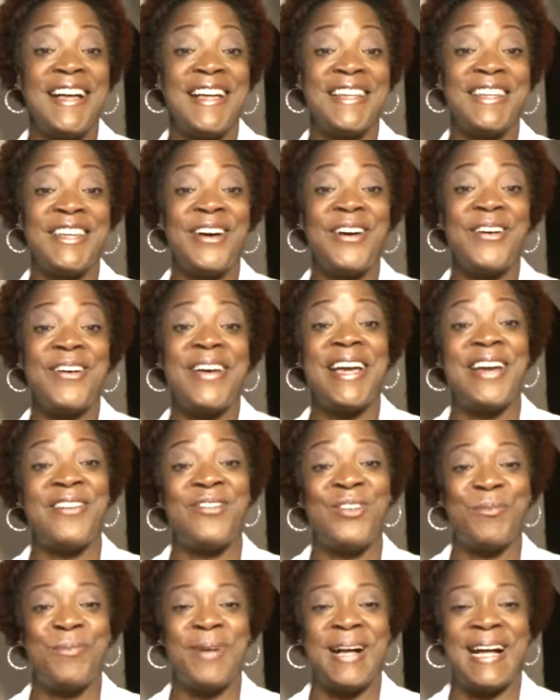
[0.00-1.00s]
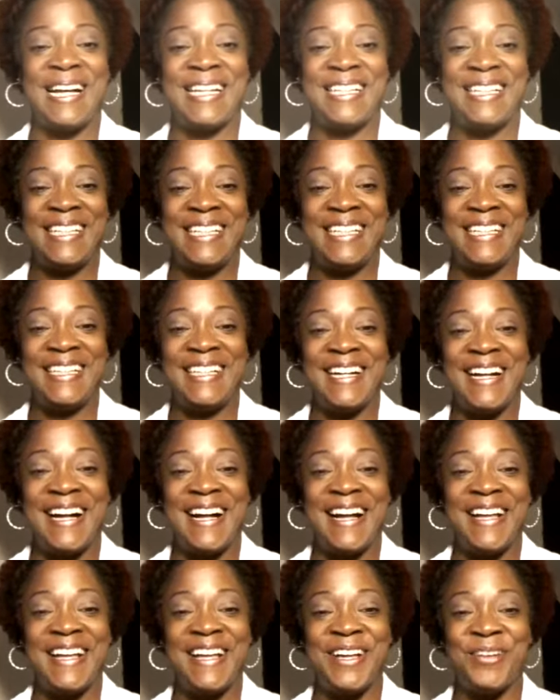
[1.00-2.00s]
Hello, everybody.
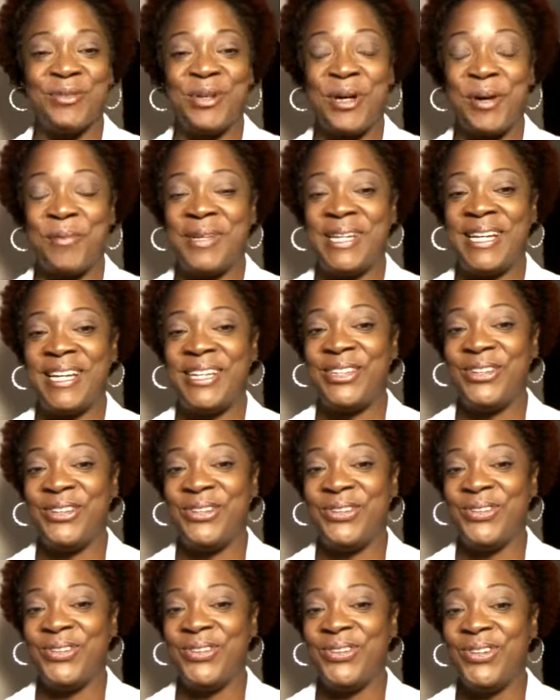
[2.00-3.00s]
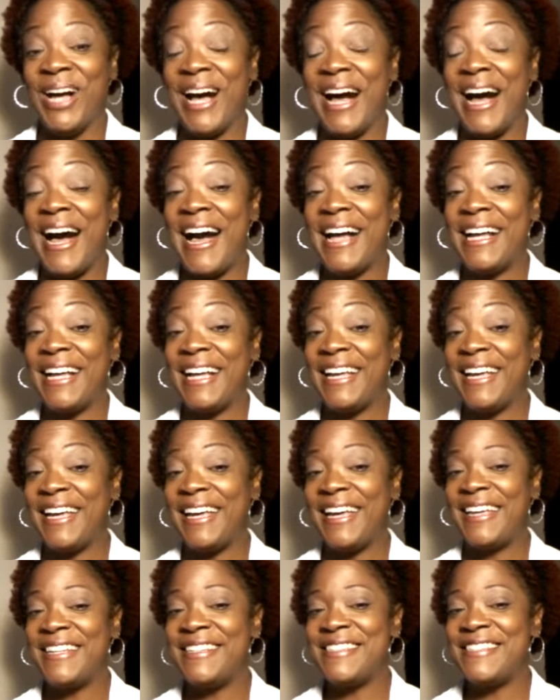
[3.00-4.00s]
I am coming at you
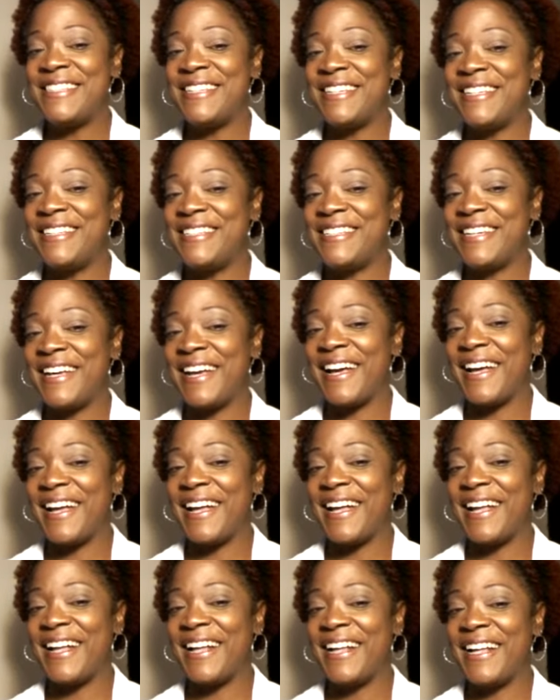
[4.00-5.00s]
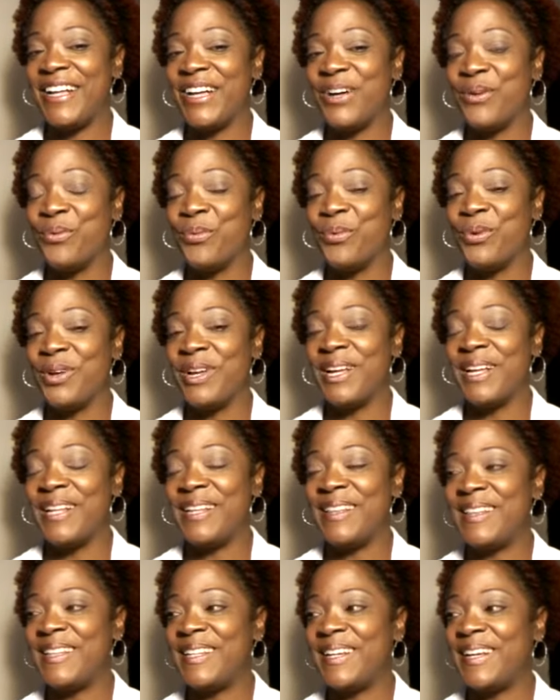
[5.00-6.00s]
again today
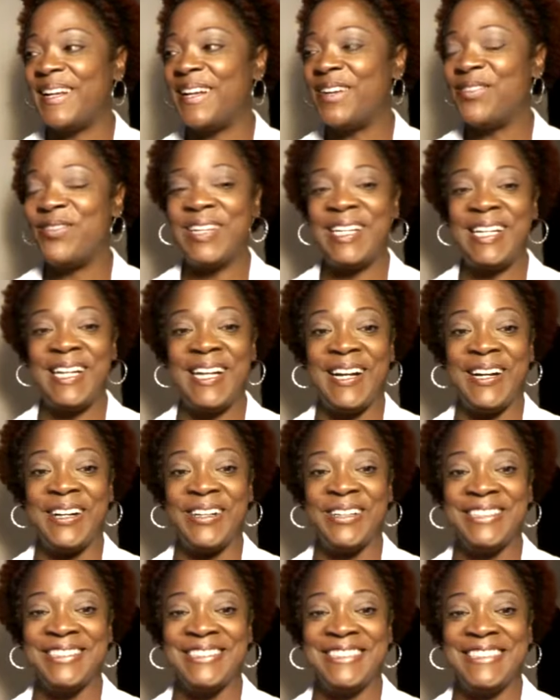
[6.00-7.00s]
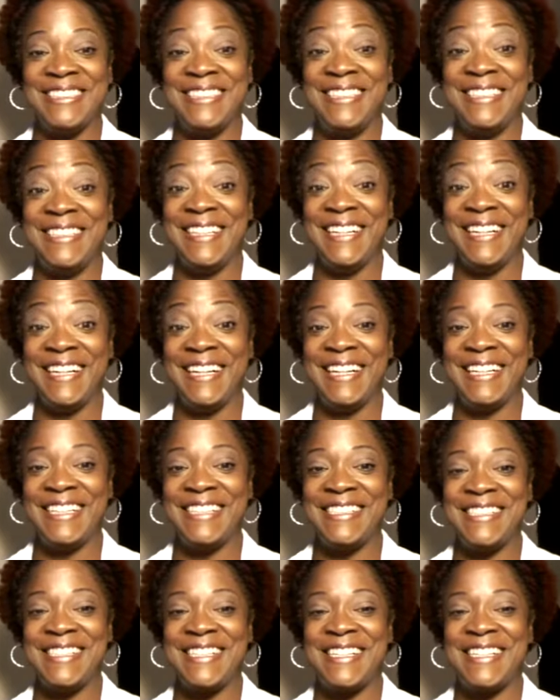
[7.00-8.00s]
with a video.
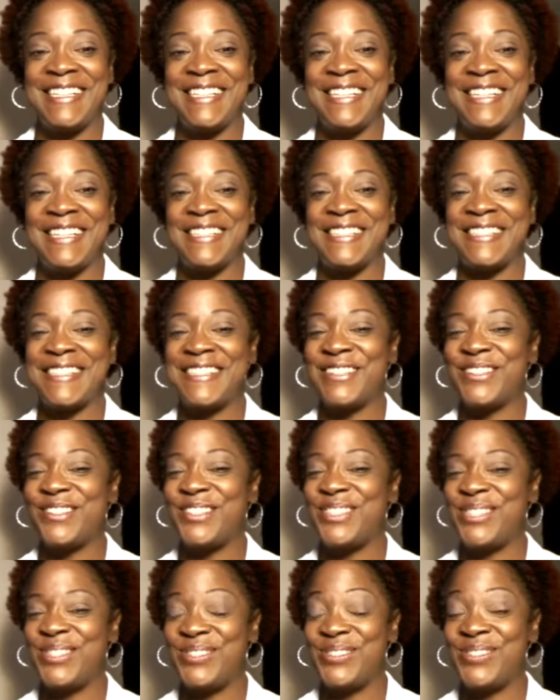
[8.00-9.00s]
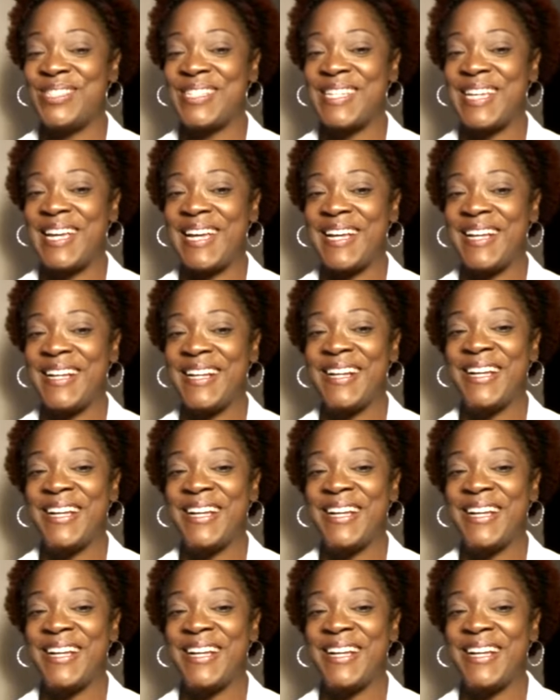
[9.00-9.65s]
Yes, it is still Tuesday,